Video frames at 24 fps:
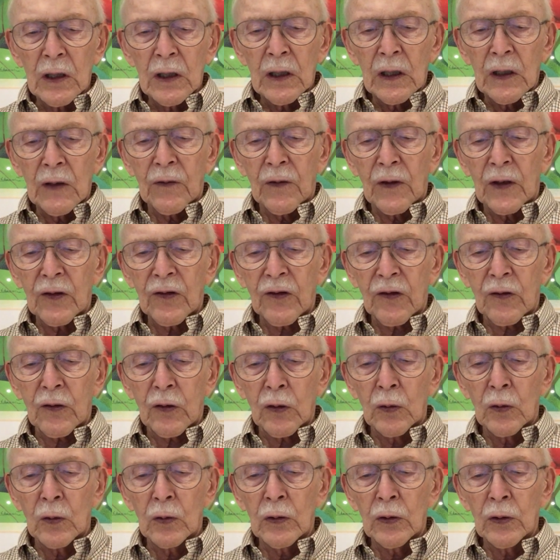if I
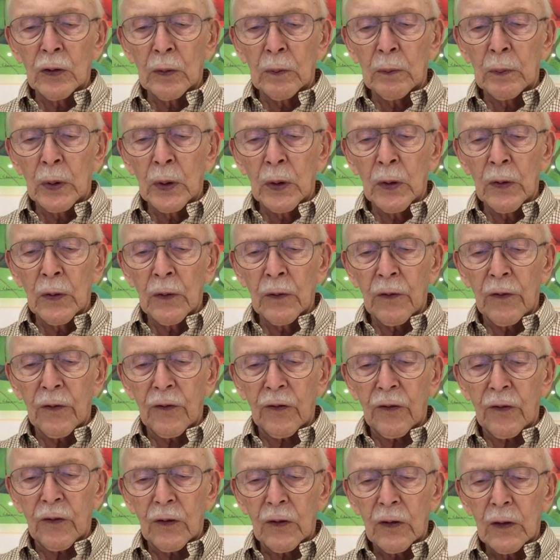stole your
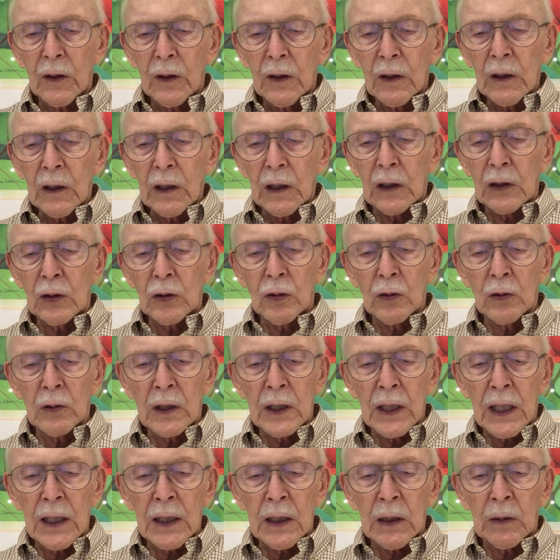births and your
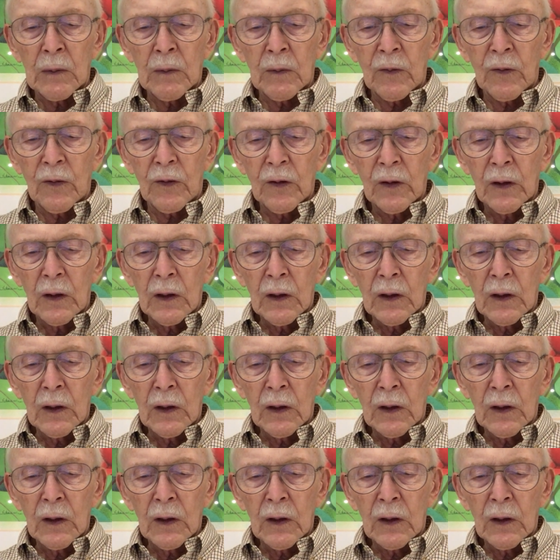names,